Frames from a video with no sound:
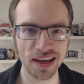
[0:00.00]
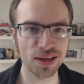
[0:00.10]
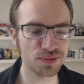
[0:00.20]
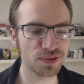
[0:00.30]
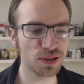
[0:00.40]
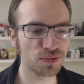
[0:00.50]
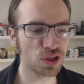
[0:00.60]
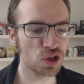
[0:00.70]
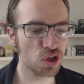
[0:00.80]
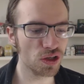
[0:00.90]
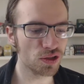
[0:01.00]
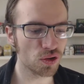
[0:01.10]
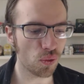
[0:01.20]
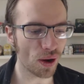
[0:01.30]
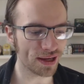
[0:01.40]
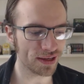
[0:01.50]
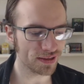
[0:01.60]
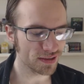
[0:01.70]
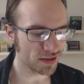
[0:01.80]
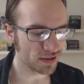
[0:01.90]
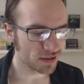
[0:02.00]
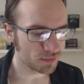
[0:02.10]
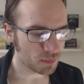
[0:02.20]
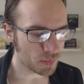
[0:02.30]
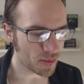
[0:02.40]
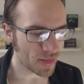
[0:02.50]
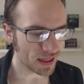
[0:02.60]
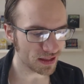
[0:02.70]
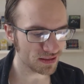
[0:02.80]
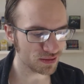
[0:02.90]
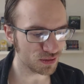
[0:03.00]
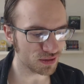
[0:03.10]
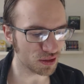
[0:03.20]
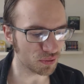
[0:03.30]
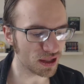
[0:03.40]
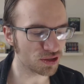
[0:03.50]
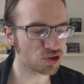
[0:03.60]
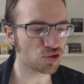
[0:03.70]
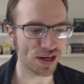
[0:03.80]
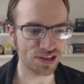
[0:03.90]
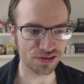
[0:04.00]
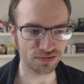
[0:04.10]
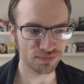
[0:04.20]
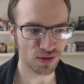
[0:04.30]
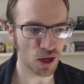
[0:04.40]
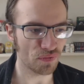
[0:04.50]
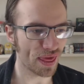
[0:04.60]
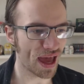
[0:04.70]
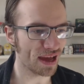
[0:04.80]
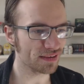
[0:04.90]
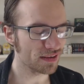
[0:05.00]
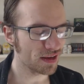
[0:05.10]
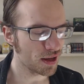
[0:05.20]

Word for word: It was, it was a good, quick, you know, illustration of that.